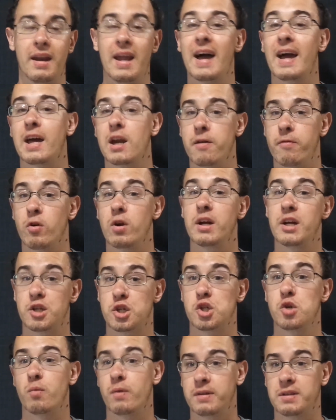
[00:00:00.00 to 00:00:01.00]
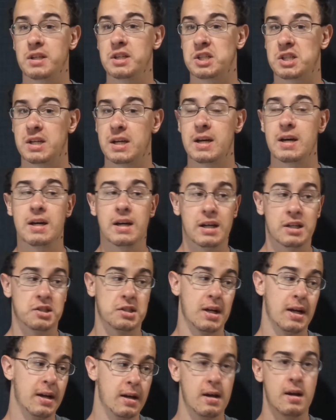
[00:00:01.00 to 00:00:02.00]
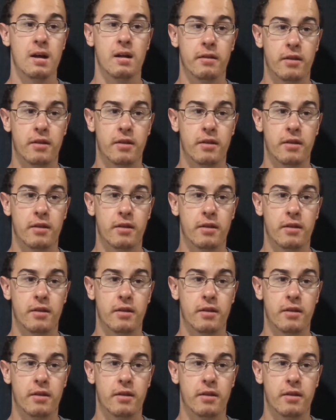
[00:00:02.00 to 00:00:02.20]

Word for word: negative or issue with DC is that